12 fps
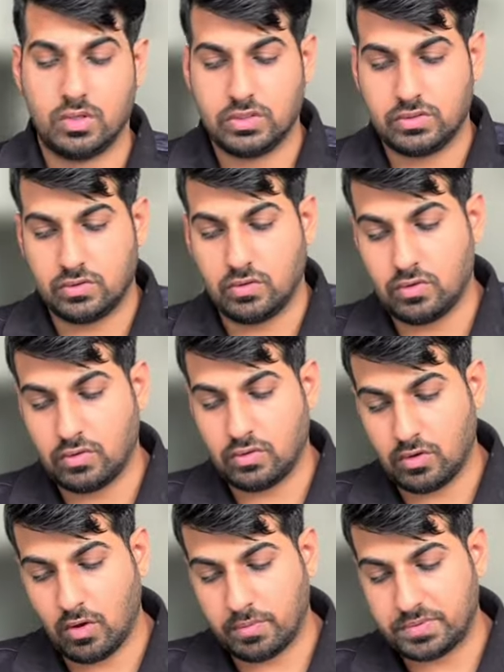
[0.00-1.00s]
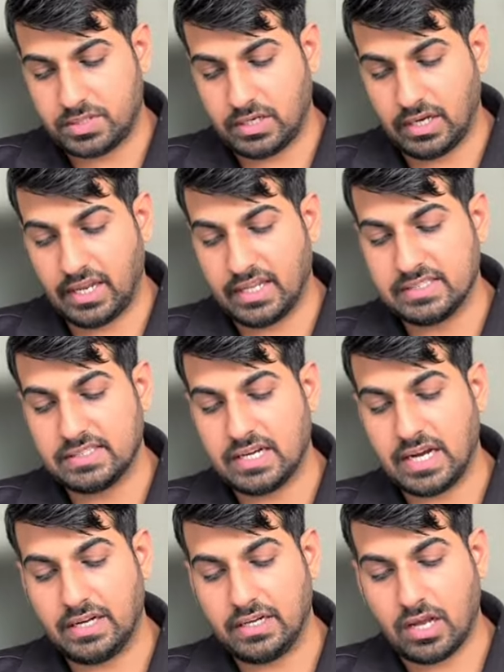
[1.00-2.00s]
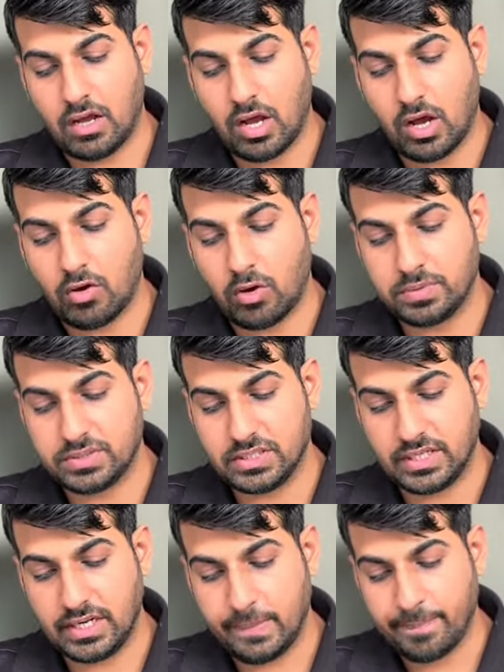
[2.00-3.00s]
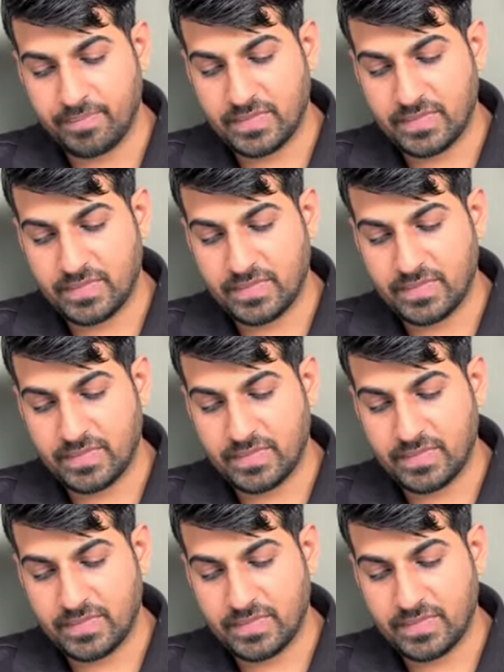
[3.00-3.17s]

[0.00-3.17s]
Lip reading: So option A is the right. Now how option A?